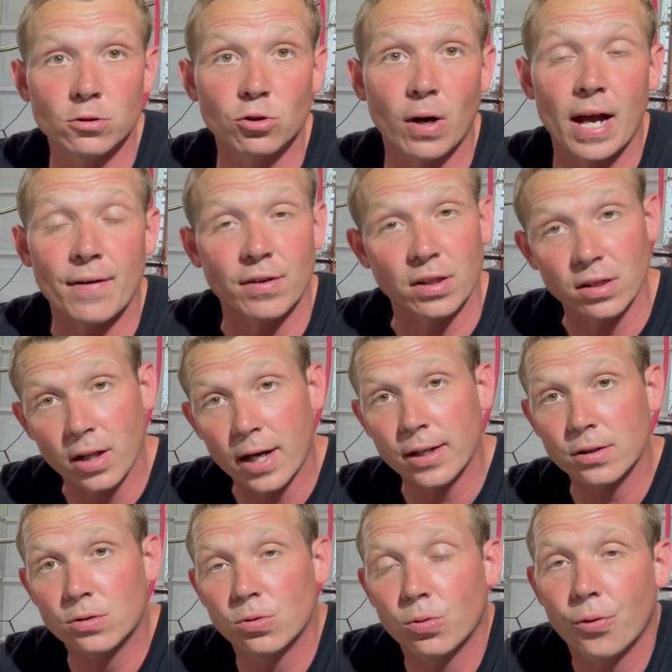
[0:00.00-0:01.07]
So I have a lot
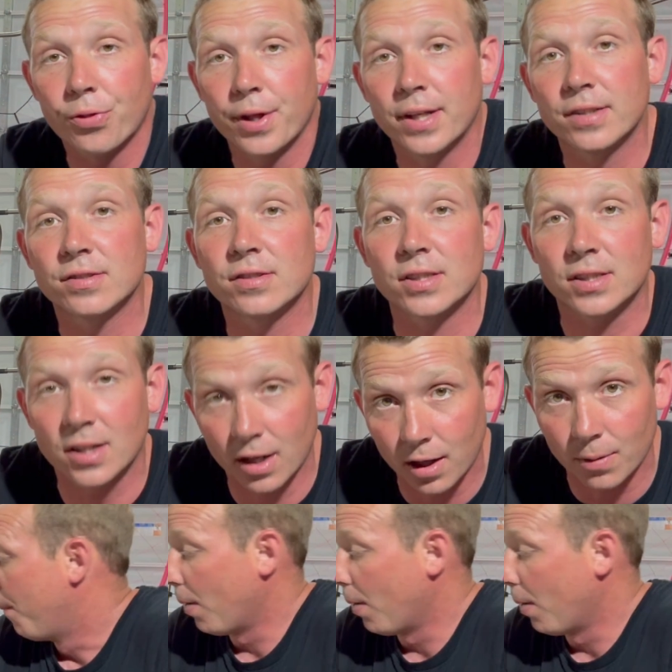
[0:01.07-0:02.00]
of cool things to come.